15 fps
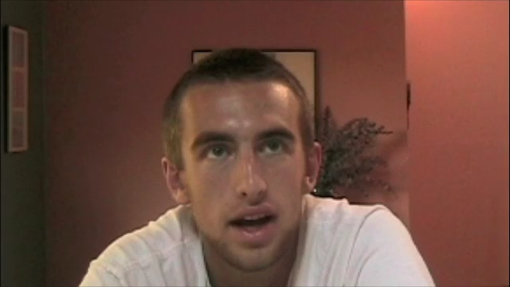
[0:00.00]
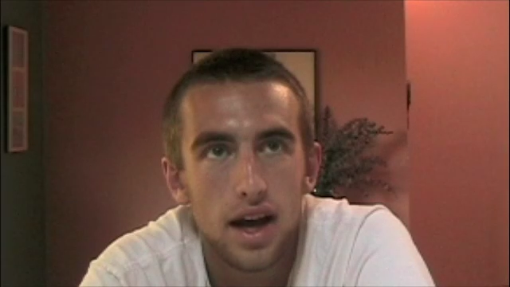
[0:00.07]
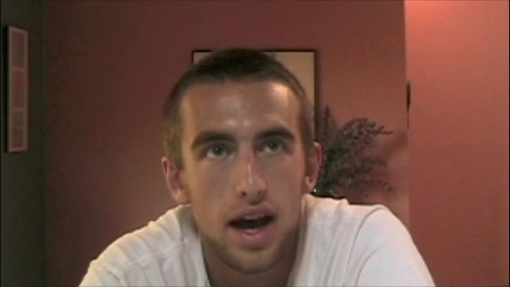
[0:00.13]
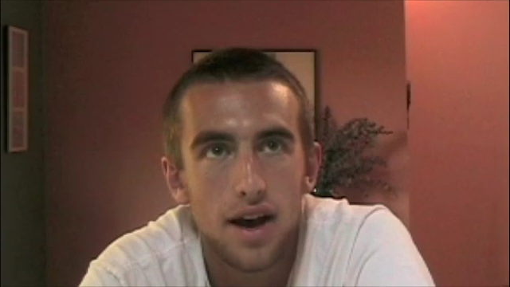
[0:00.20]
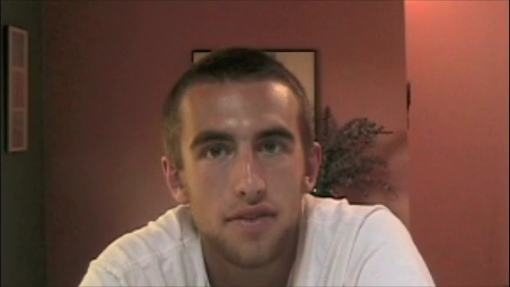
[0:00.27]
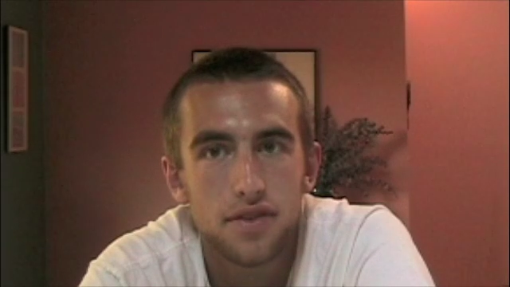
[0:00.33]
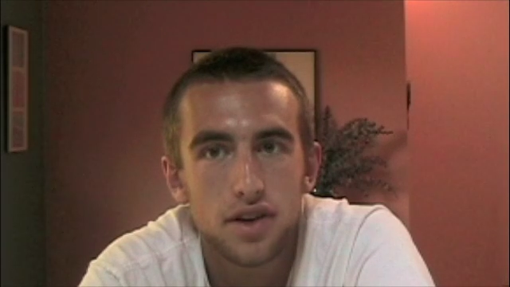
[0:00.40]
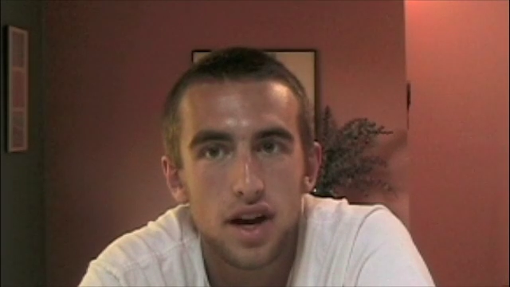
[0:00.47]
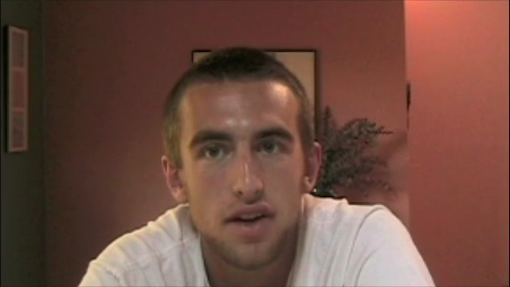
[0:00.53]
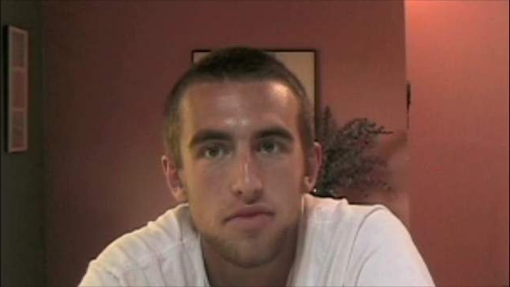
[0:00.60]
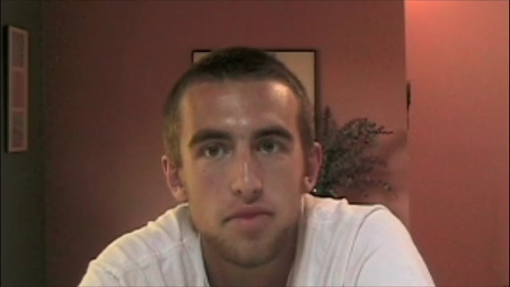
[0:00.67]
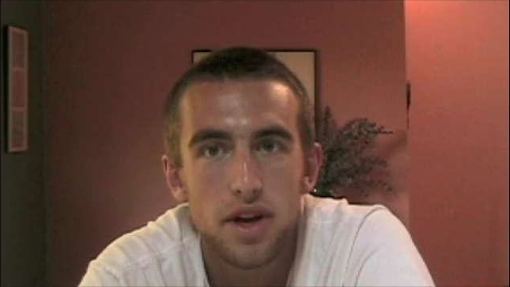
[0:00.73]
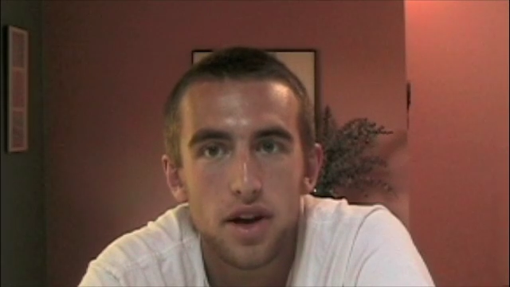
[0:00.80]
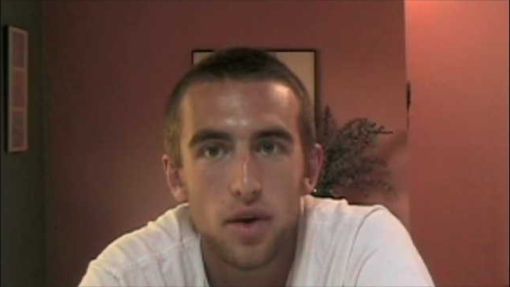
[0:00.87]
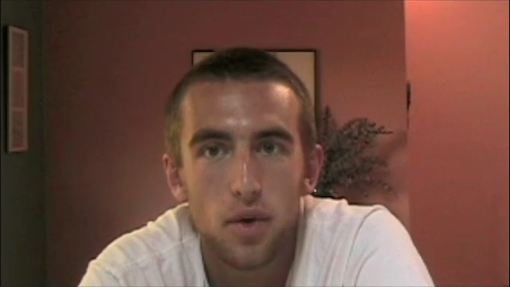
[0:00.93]
after
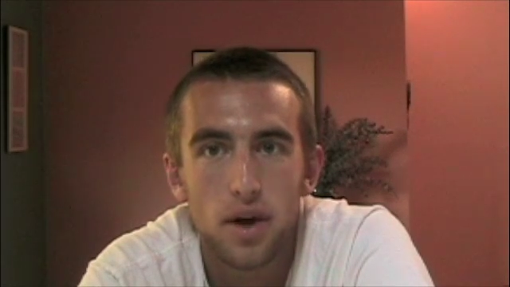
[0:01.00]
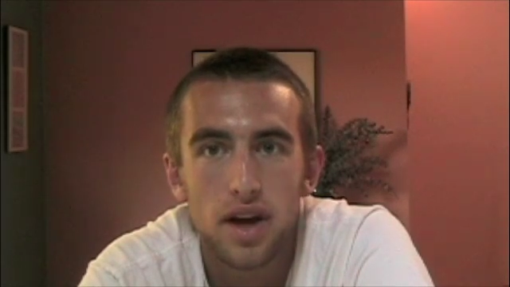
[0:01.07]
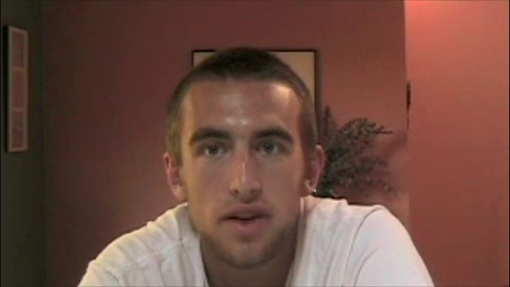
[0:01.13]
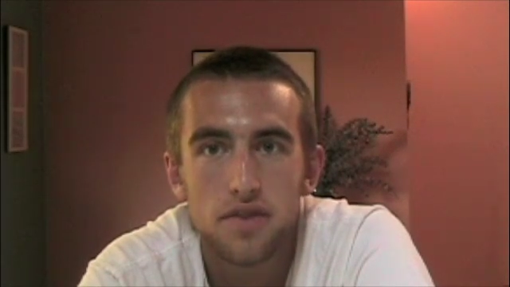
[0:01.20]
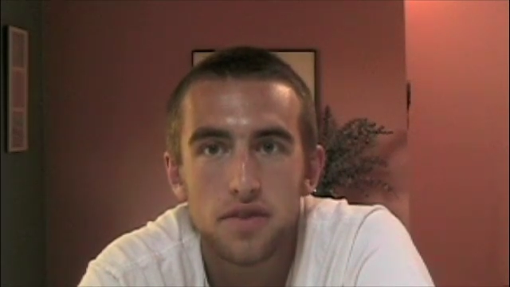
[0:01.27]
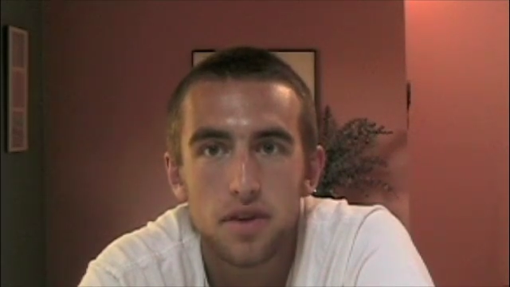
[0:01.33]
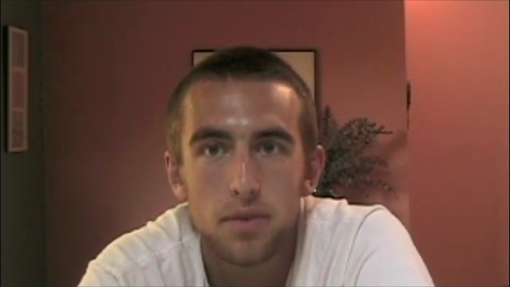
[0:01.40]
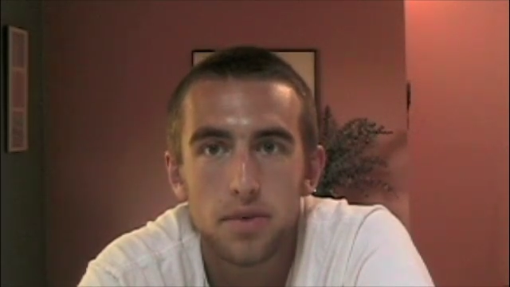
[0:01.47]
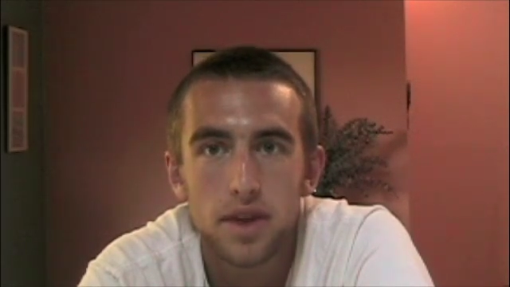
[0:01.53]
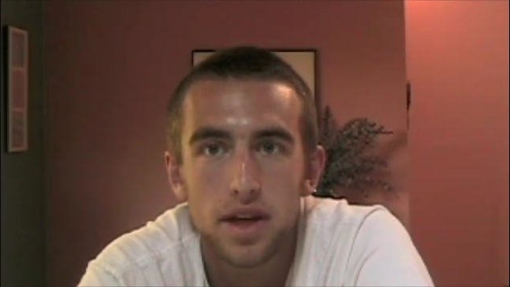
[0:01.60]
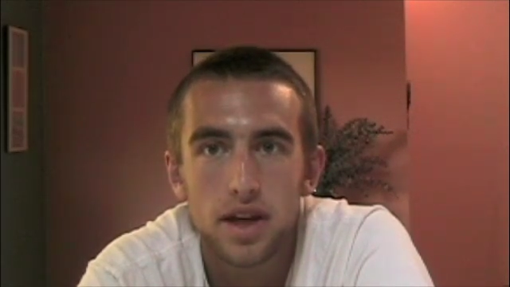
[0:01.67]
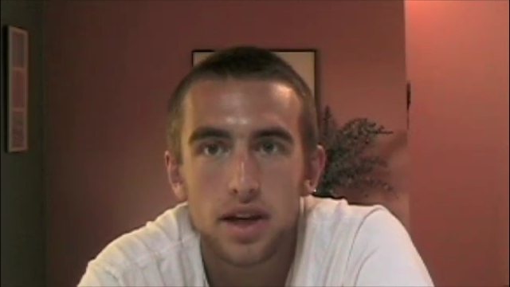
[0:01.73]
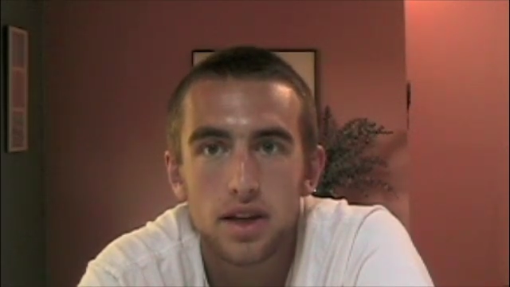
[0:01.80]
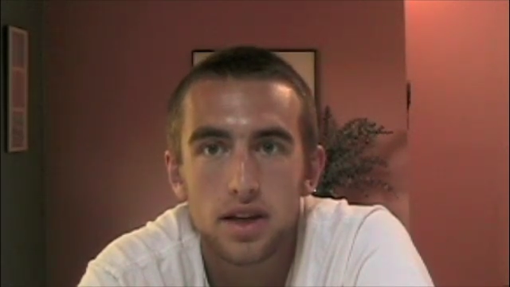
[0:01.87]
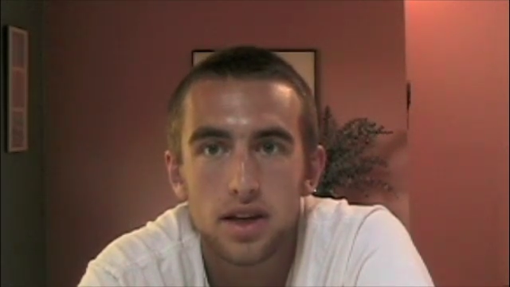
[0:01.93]
I've been away from
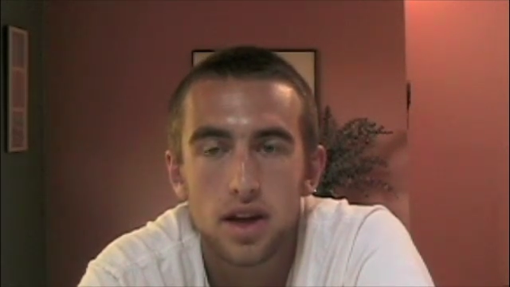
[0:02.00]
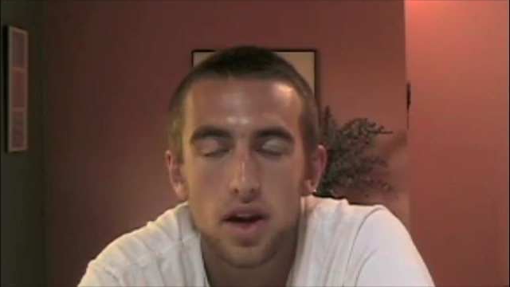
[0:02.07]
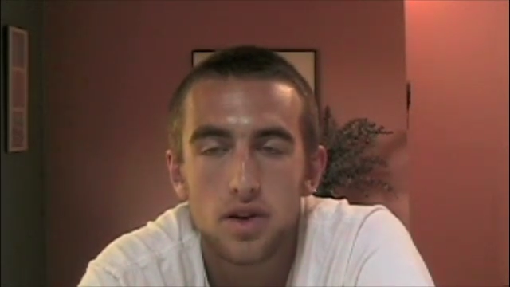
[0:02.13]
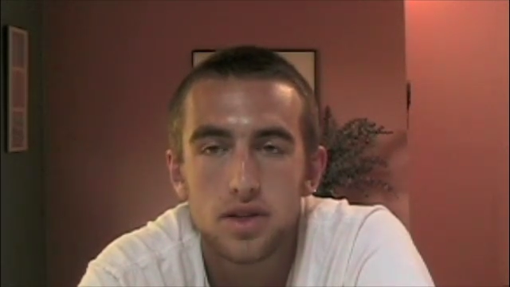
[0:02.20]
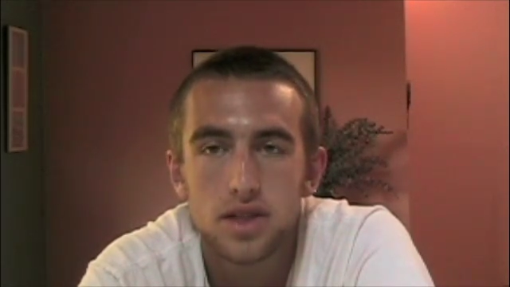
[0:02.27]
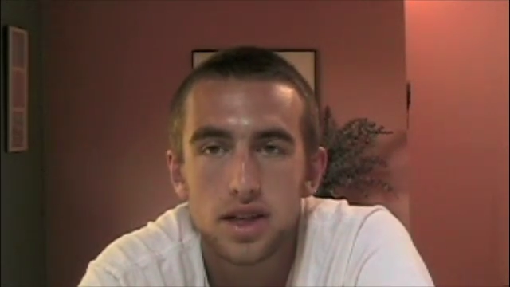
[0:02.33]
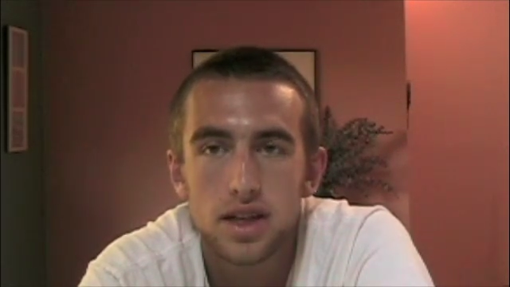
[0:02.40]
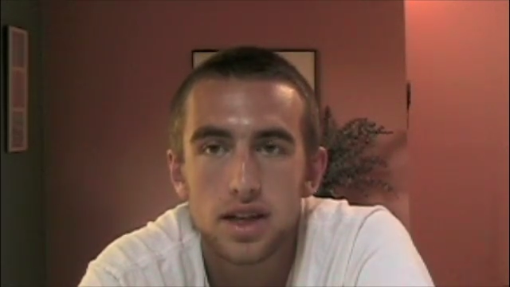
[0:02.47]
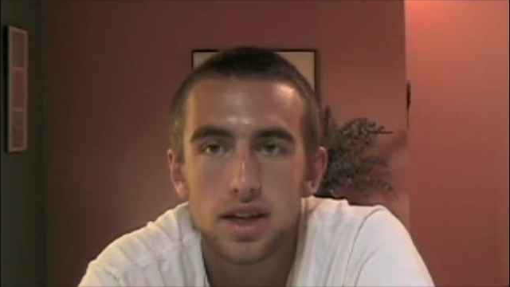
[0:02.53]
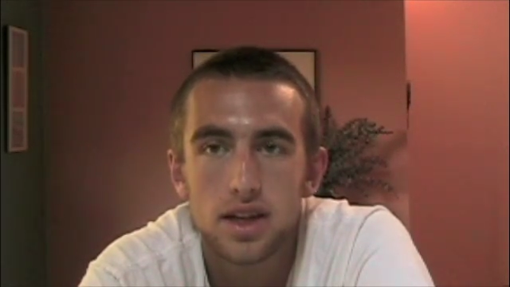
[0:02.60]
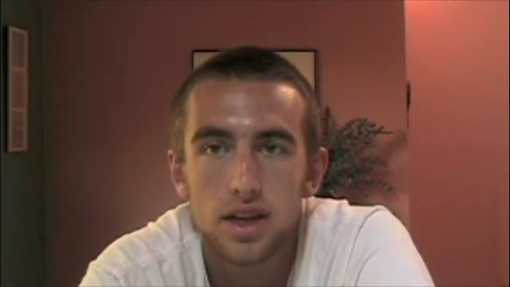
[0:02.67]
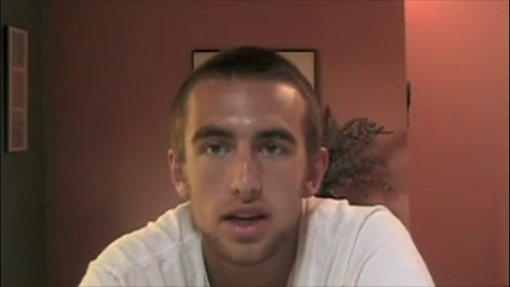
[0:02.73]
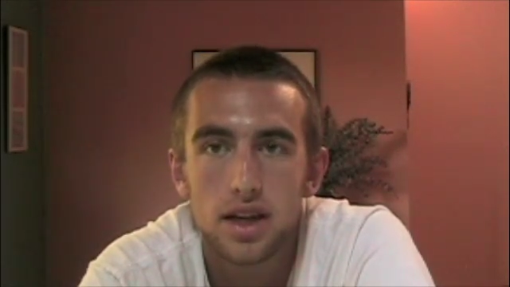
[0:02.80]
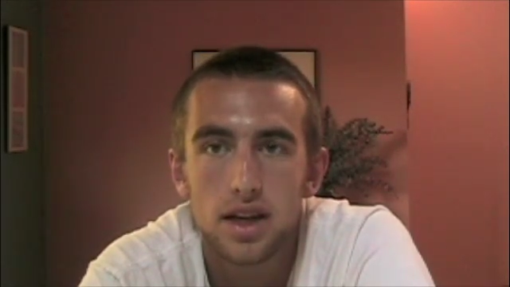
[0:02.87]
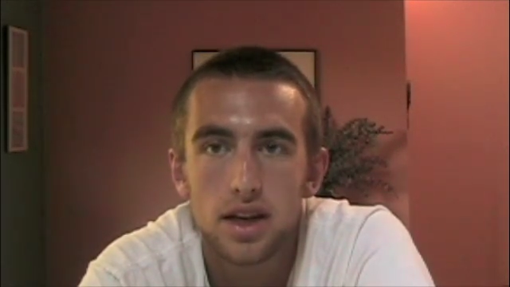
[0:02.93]
the
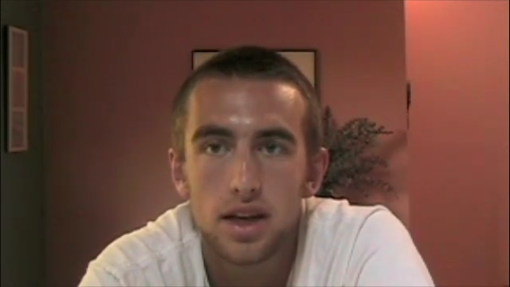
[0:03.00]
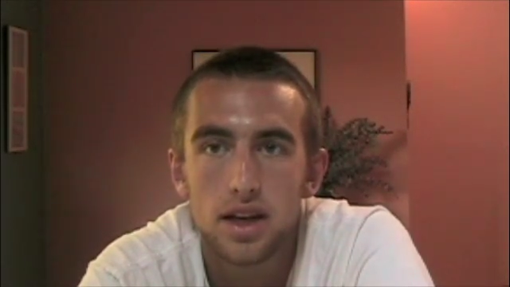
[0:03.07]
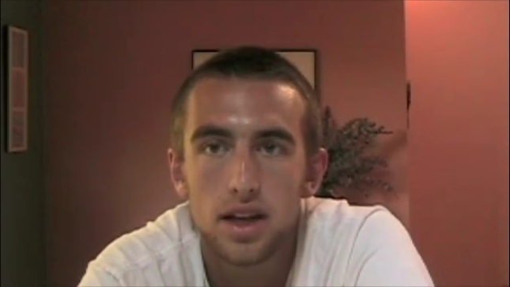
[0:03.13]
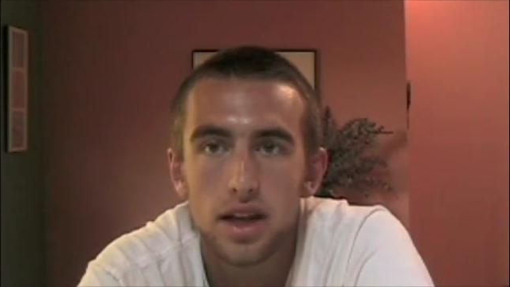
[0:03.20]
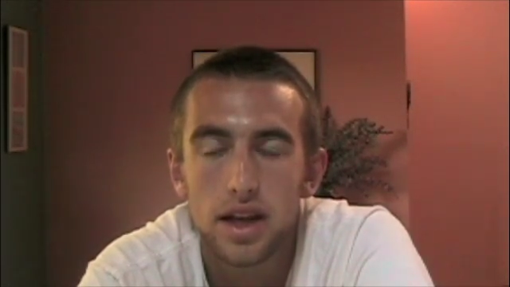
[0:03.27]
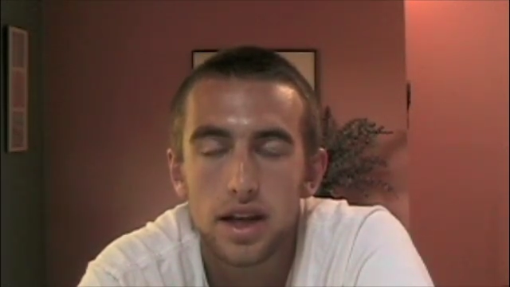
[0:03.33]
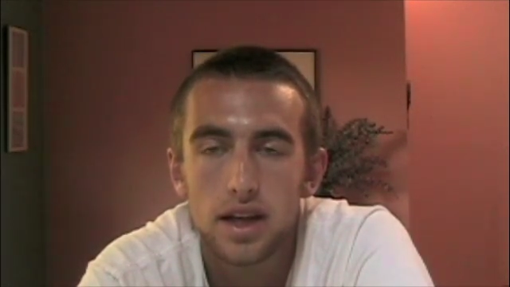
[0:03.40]
coaching and